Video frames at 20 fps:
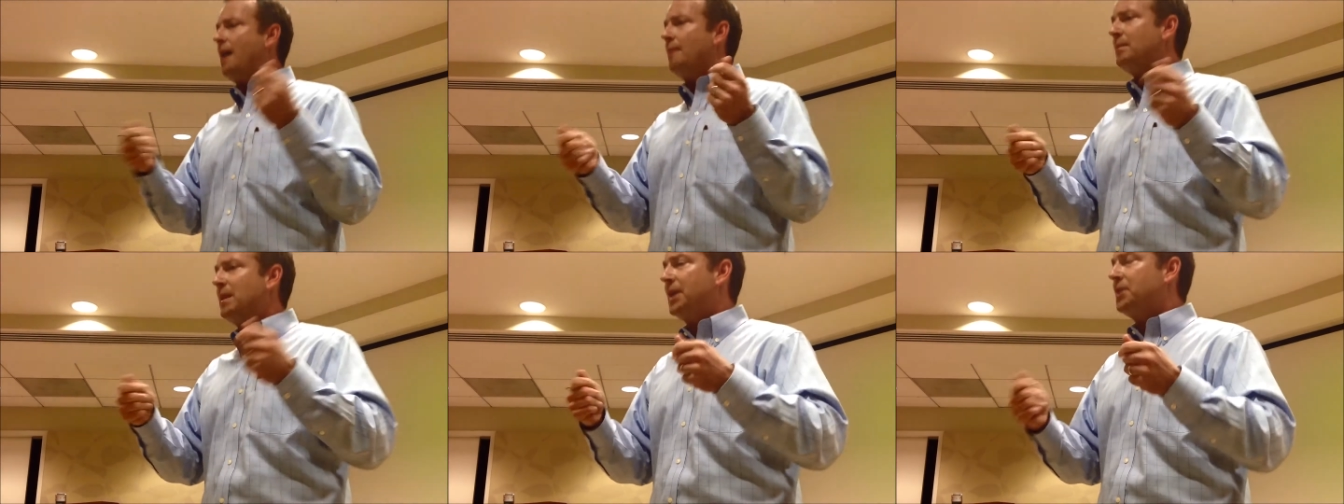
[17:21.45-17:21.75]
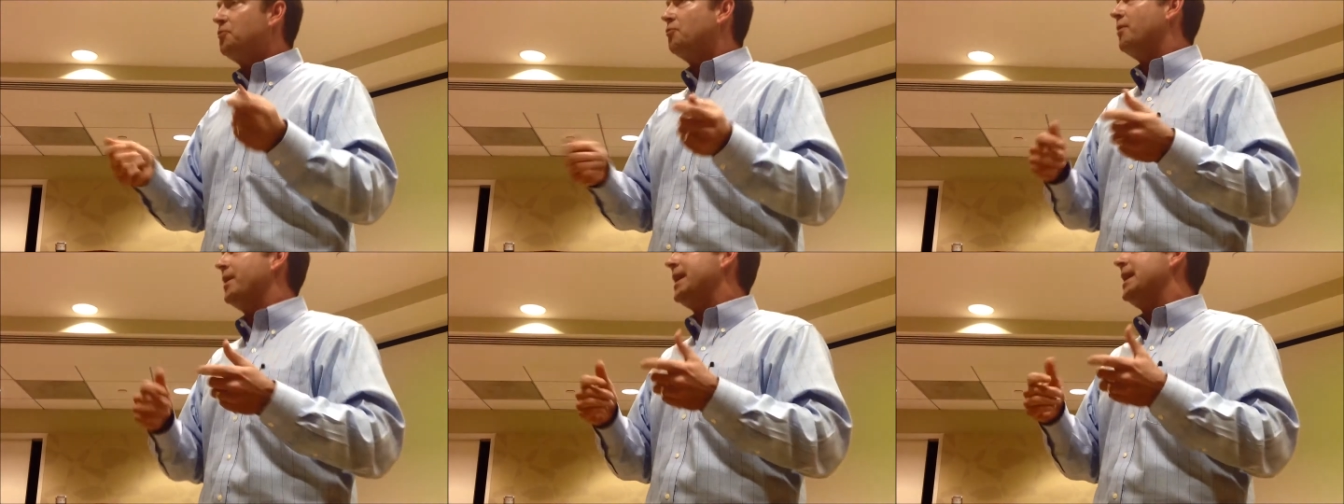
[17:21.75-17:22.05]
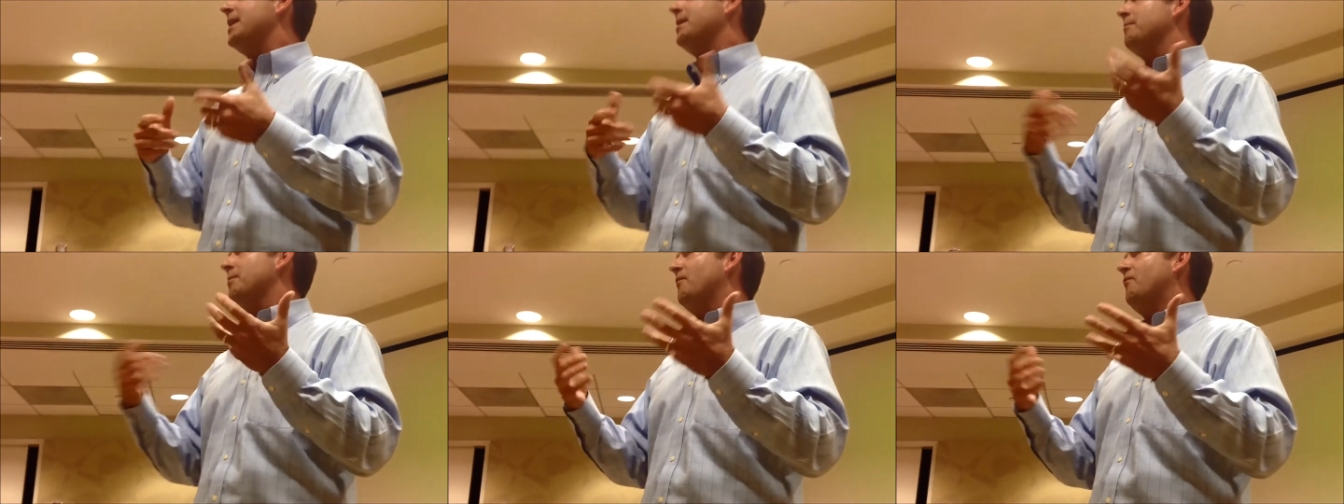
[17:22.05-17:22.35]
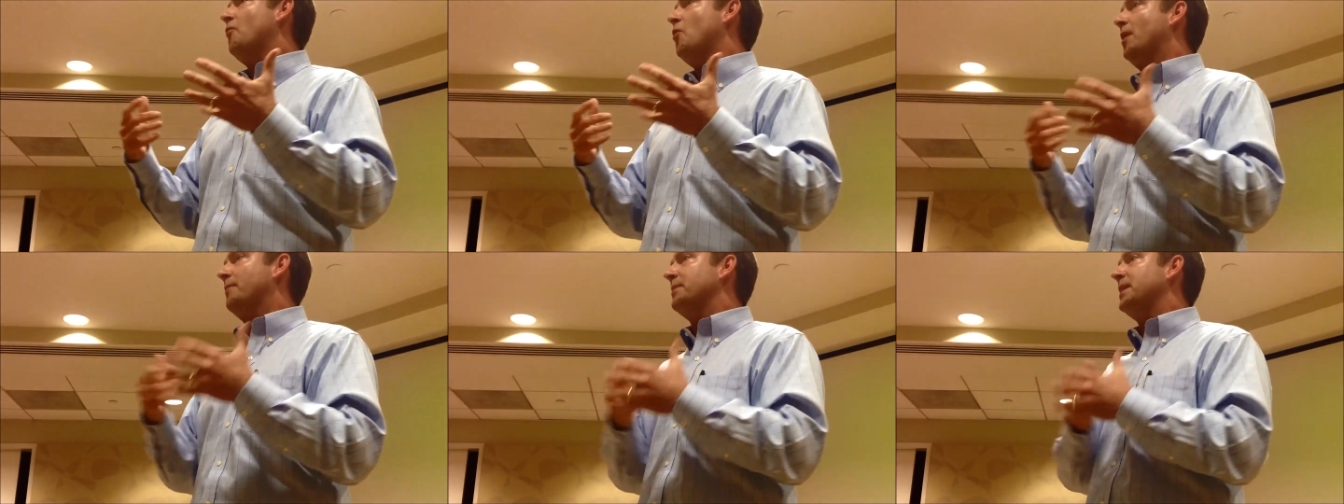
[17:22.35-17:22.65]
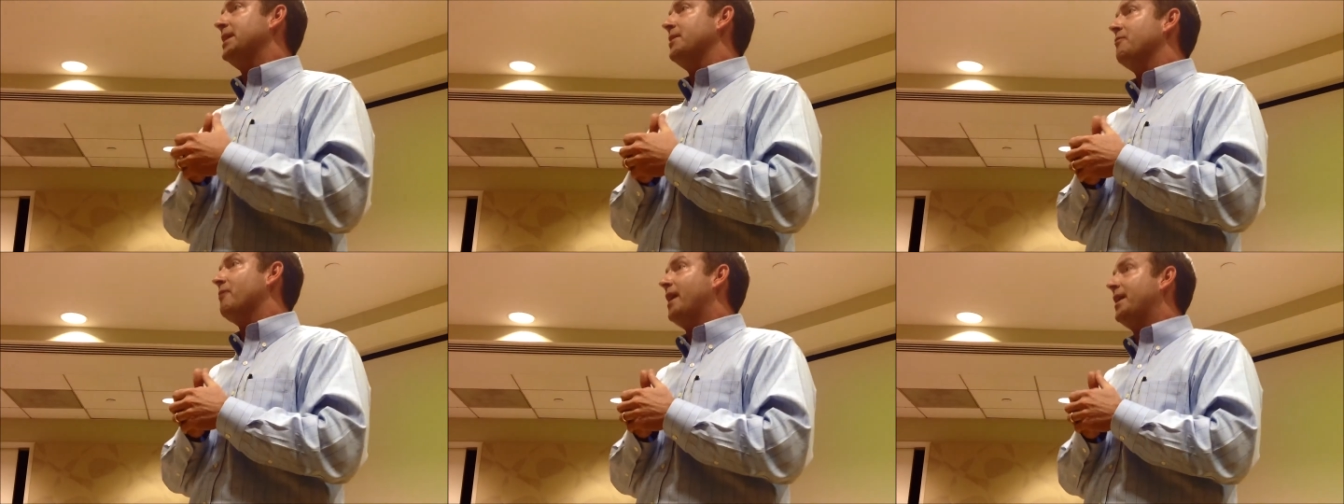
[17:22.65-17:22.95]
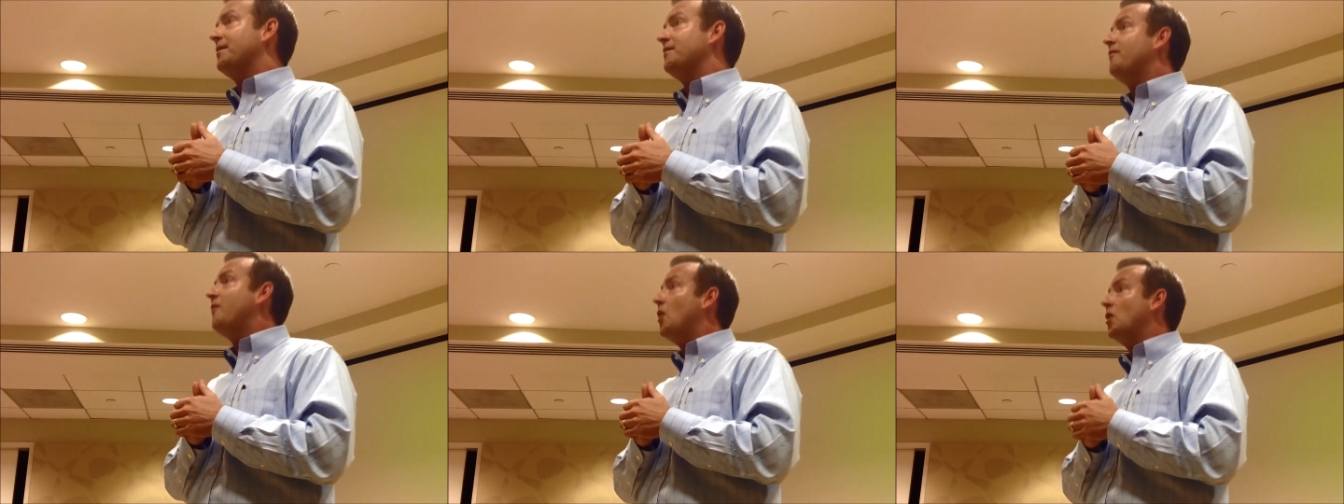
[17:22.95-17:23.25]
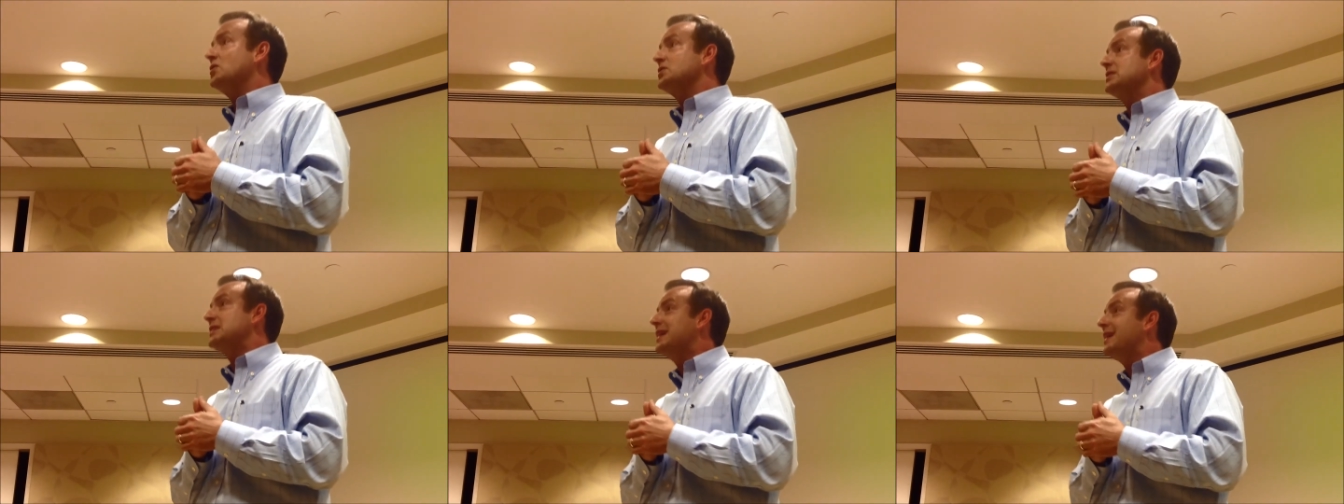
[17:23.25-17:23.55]
I'm like reading before I'm getting ready to
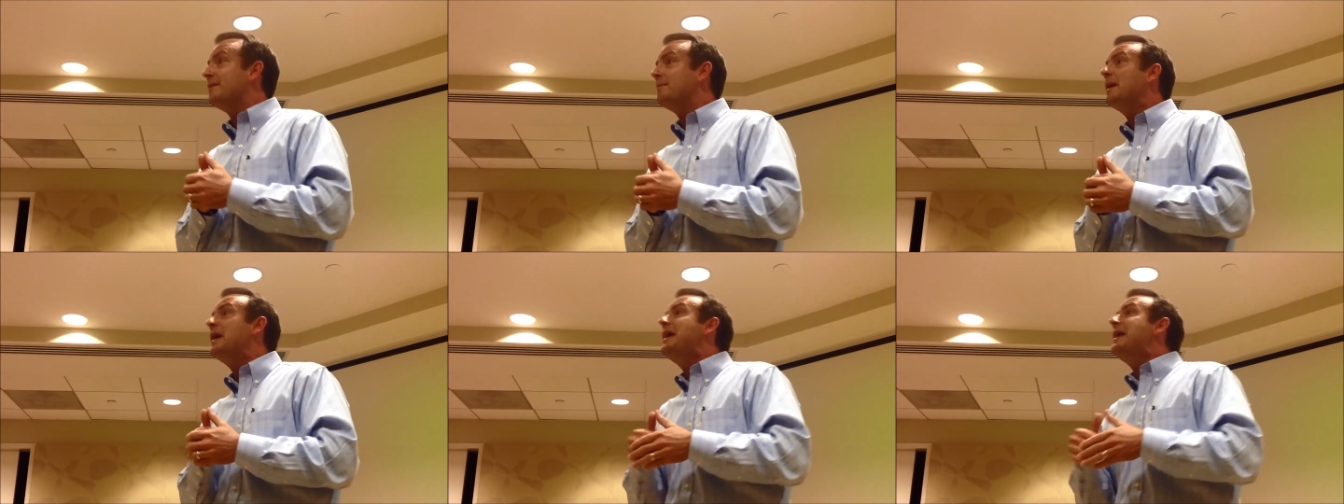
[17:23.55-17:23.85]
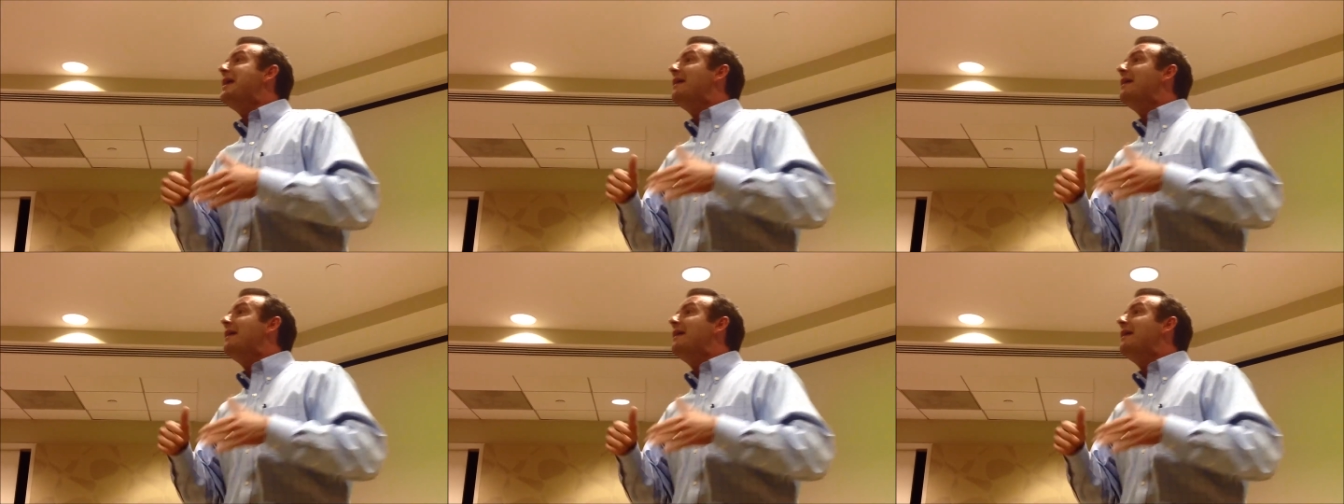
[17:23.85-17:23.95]
fall asleep.